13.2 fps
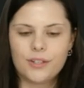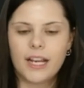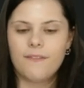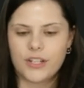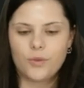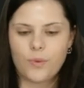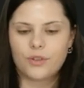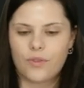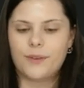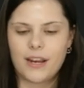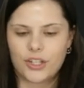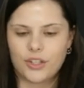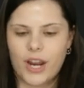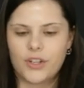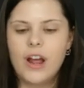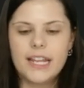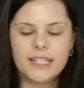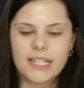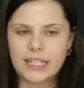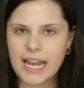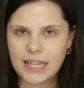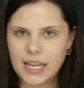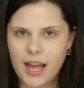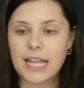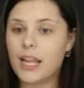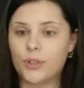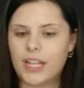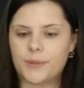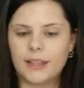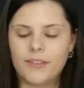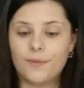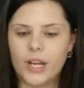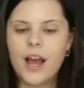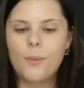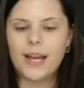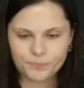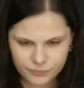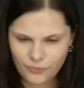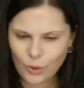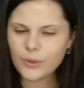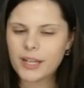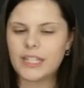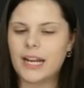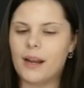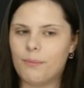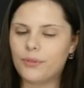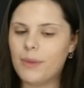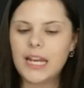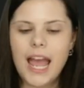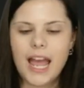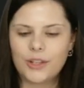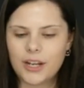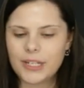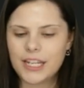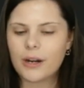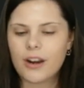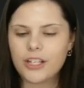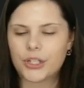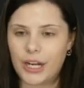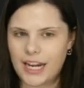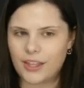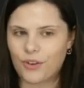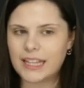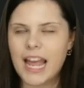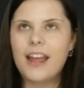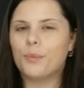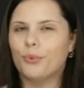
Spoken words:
that we can use spaces to achieve this, but it leaves